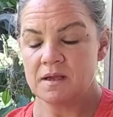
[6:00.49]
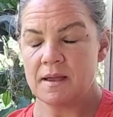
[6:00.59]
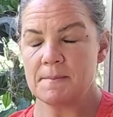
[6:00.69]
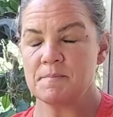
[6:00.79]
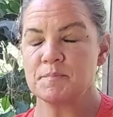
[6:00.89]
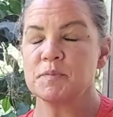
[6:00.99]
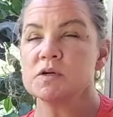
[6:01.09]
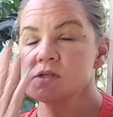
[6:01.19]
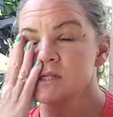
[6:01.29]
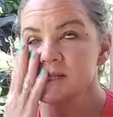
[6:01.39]
I
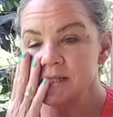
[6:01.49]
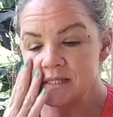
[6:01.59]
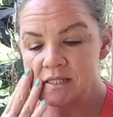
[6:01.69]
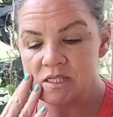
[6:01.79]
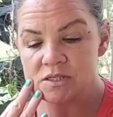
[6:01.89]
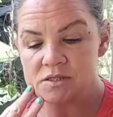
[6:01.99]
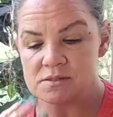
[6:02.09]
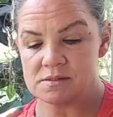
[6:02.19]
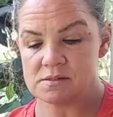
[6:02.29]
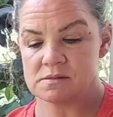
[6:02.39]
burst into
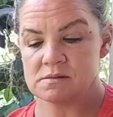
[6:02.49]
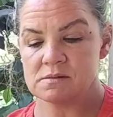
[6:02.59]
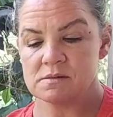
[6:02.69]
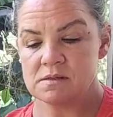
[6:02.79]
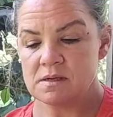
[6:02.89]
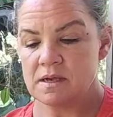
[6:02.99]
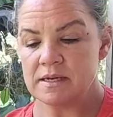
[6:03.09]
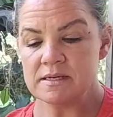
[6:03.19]
tears. I'd